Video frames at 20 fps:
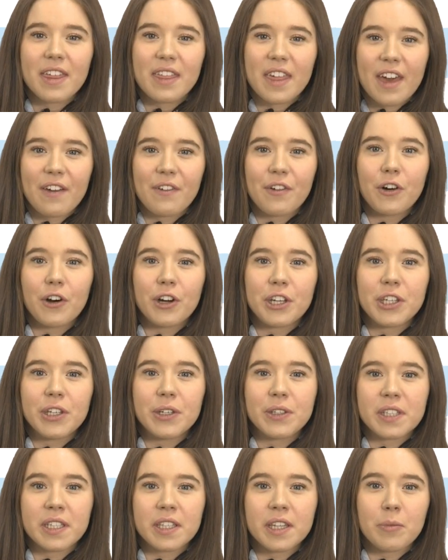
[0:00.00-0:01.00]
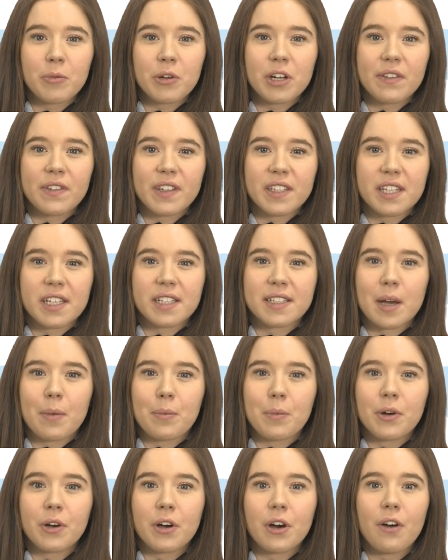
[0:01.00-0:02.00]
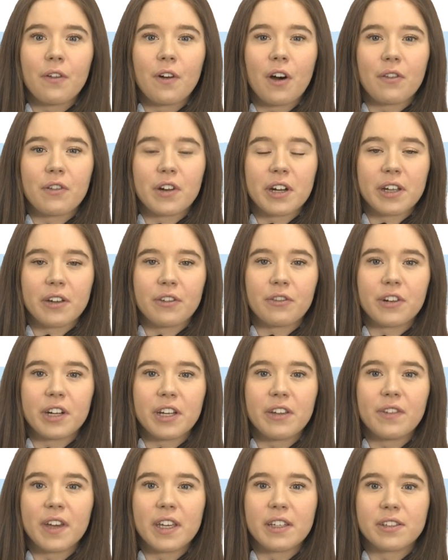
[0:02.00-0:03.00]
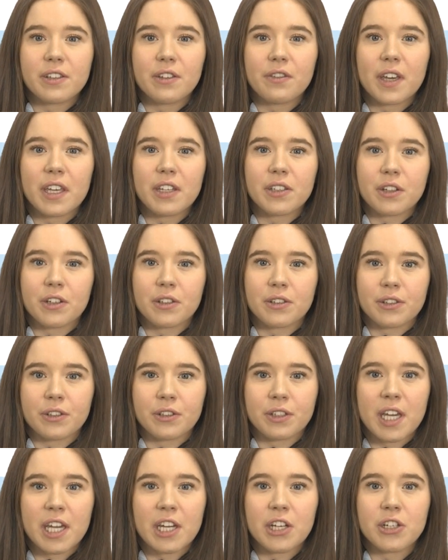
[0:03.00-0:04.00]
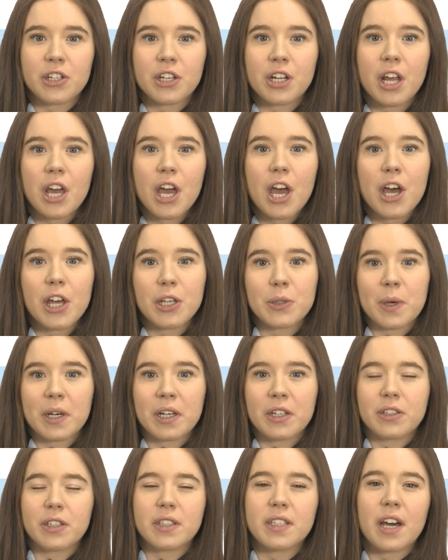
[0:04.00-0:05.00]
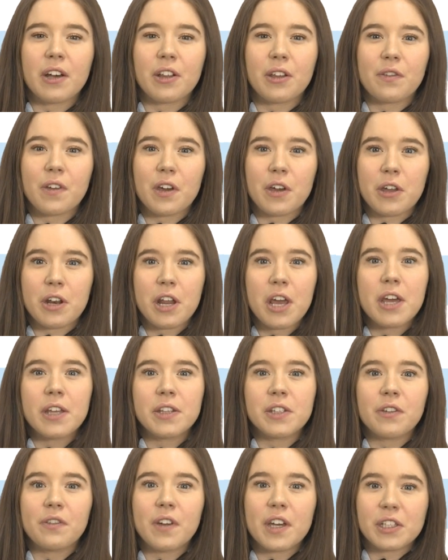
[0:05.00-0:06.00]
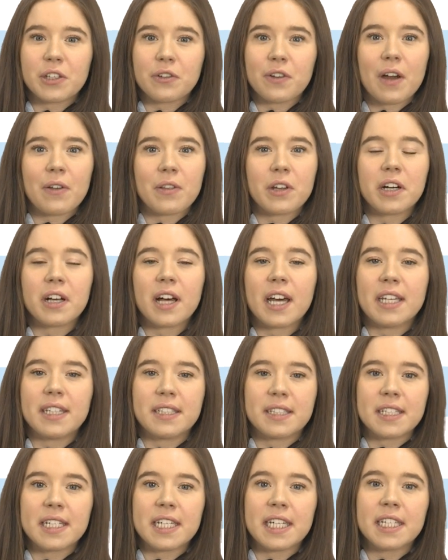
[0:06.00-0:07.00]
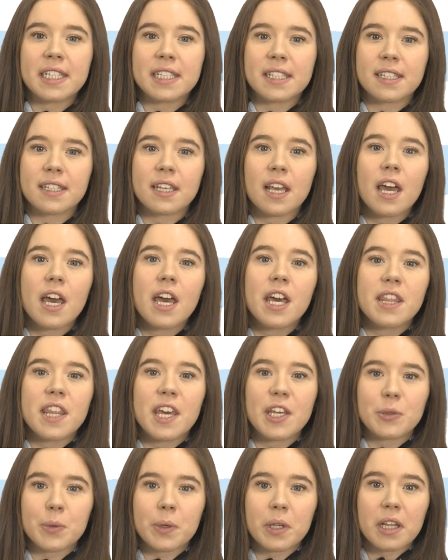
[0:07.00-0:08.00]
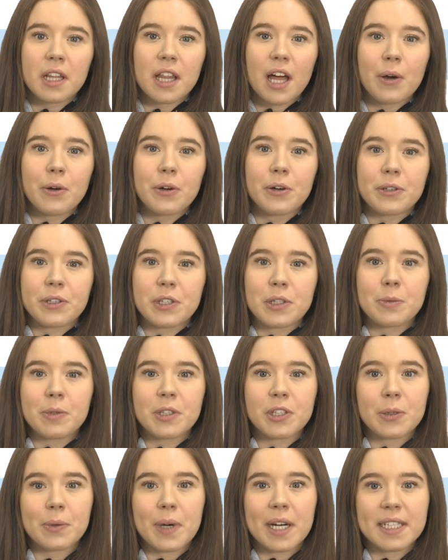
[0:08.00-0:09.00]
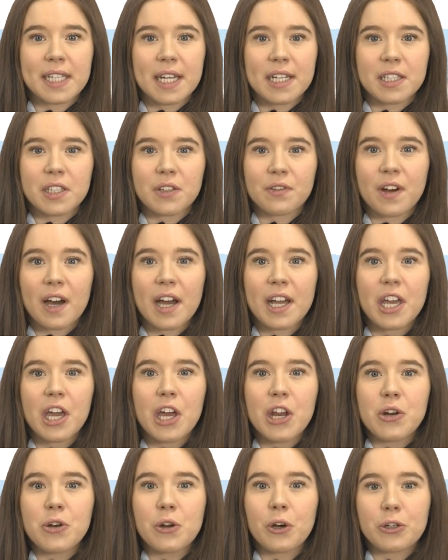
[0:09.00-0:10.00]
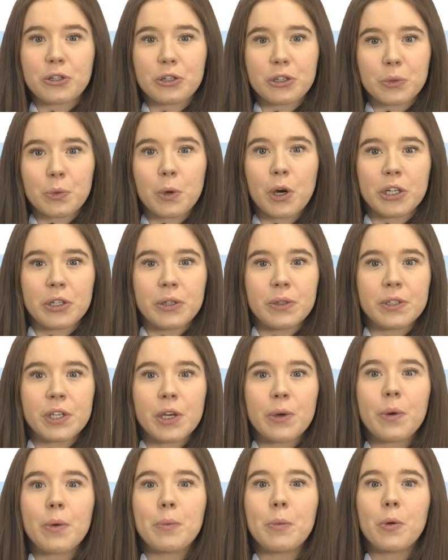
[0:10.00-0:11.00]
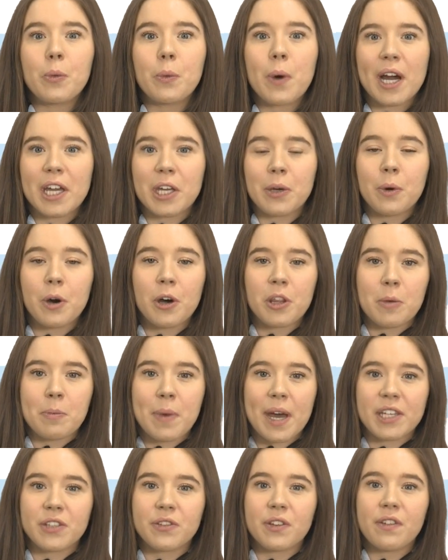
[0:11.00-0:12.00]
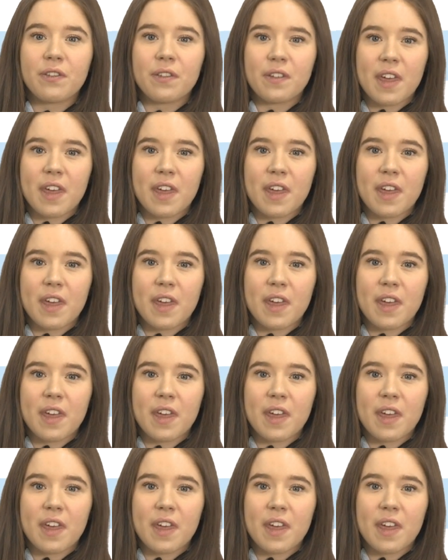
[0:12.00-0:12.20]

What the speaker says: Therefore, using the previous example of offering a free face-to-face consultation as well as a telephone to fit around the client's needs. This will allow customers to identify not just what you do, but why you are the best fit for